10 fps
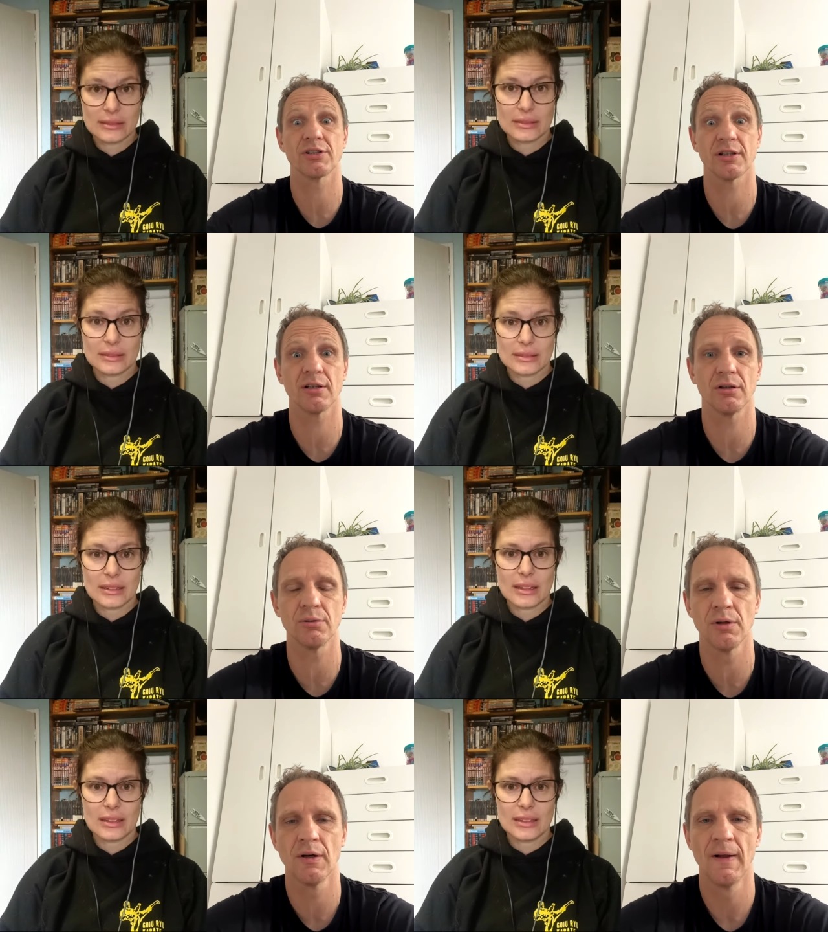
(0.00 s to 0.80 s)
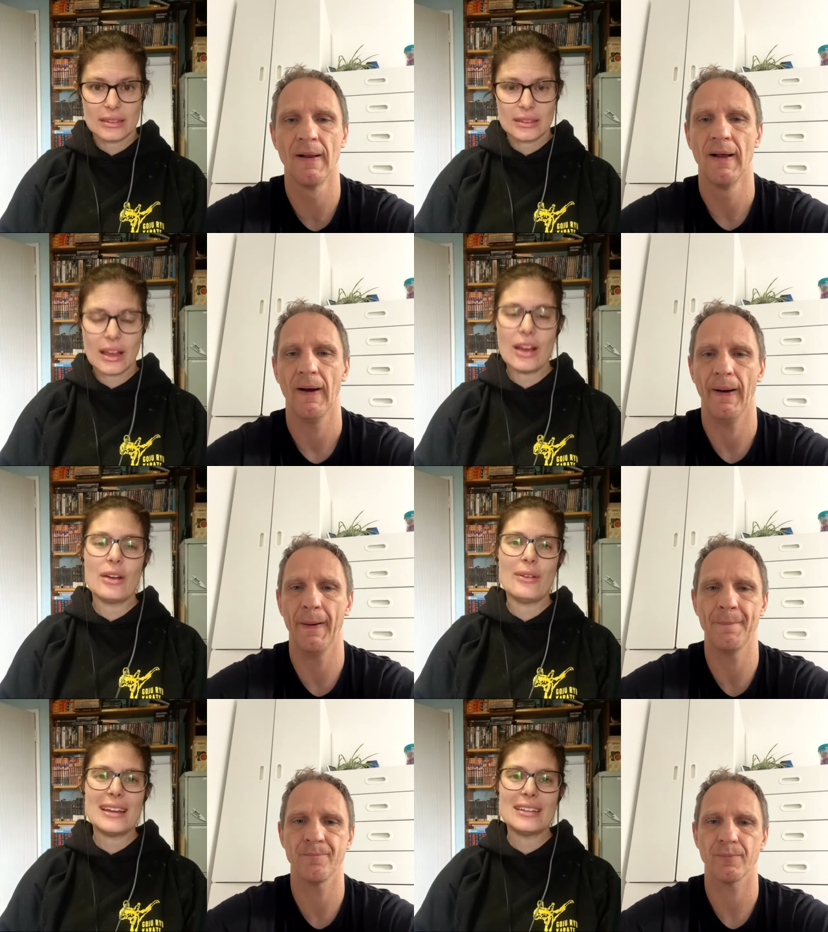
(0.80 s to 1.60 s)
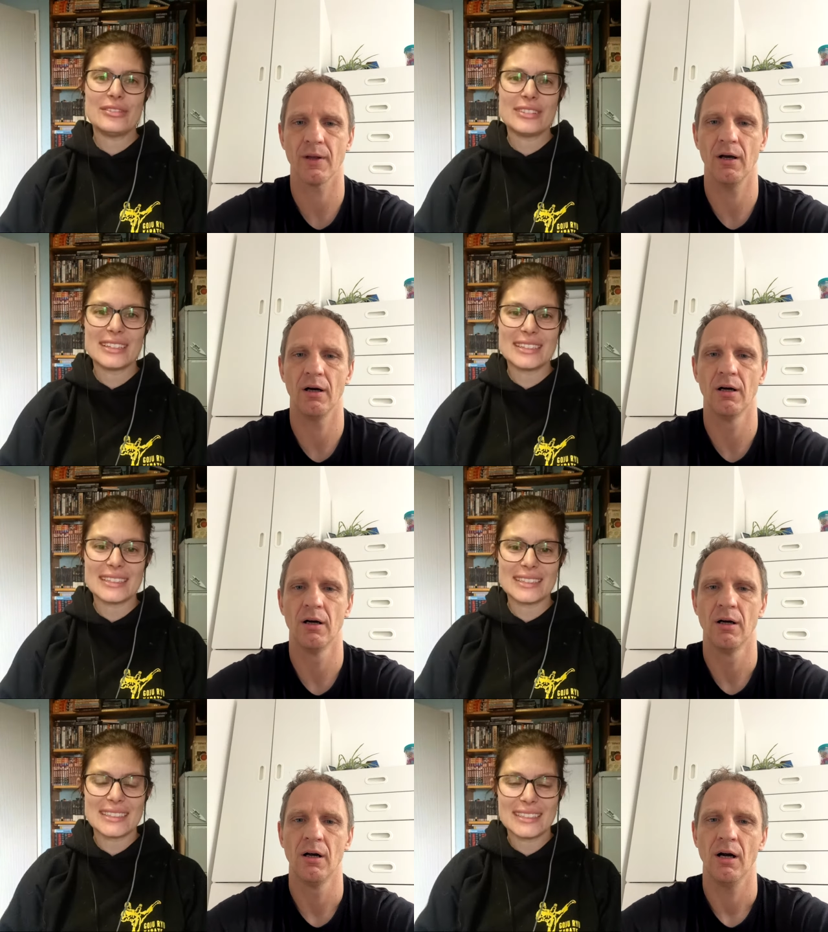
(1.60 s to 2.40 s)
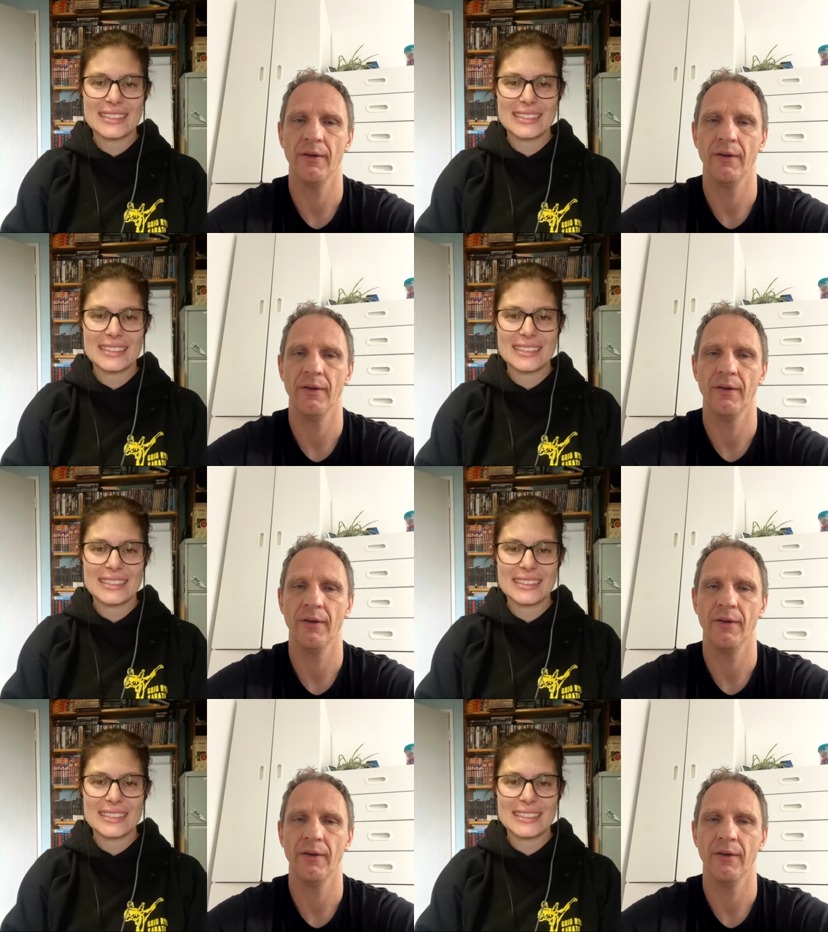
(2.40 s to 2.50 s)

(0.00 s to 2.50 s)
Speaker 1: ago um, oh, wonderful.